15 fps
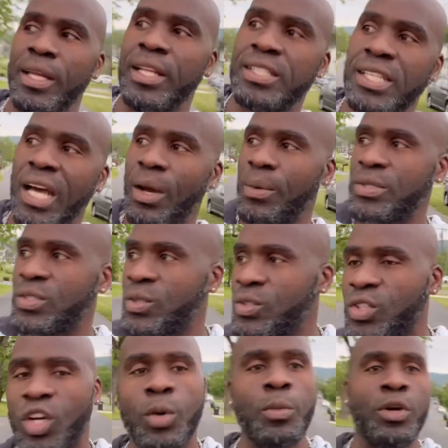It's always good to
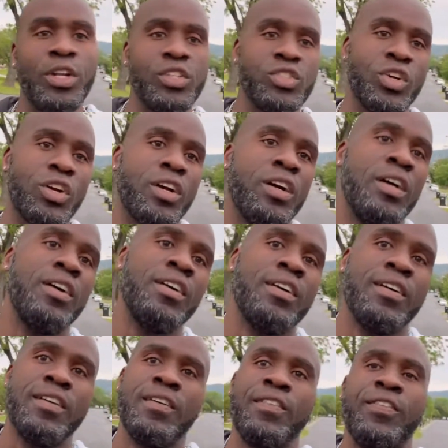come out the truck
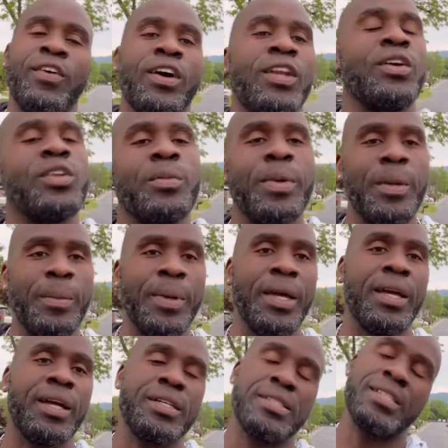for a little bit, man,
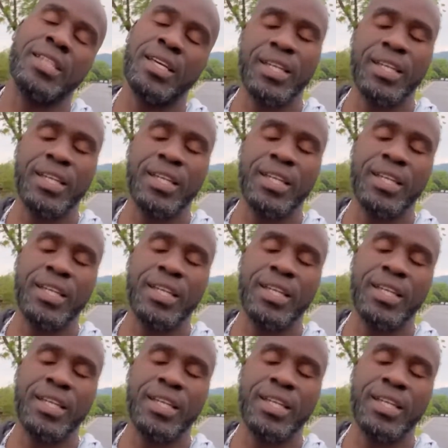because